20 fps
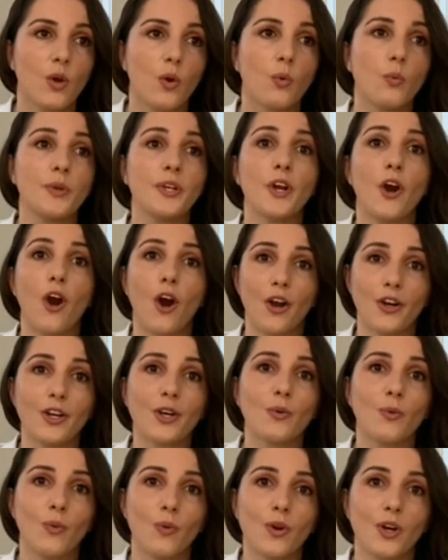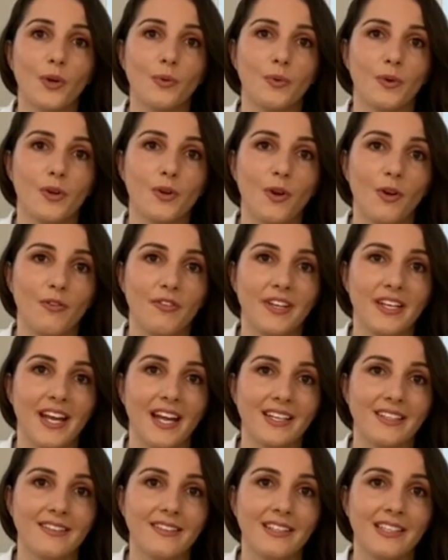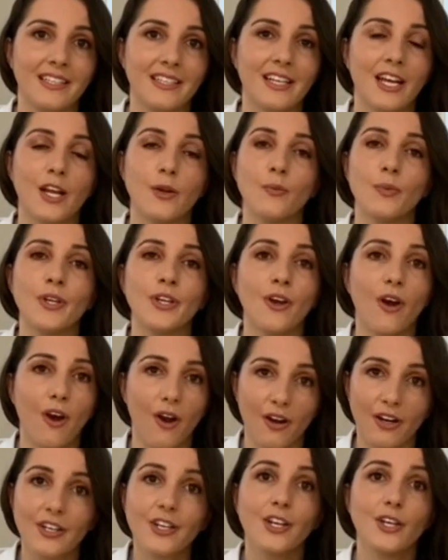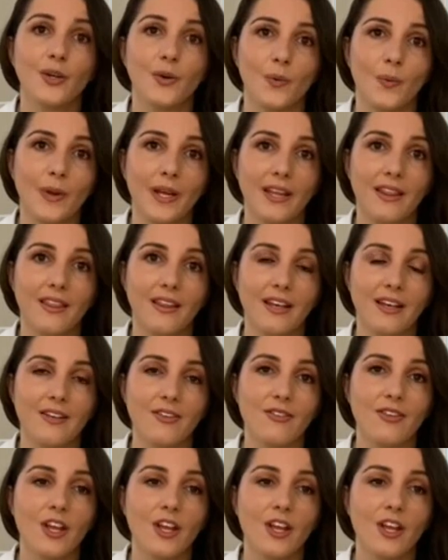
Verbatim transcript: we are at war with COVID-19 and we are gonna win this.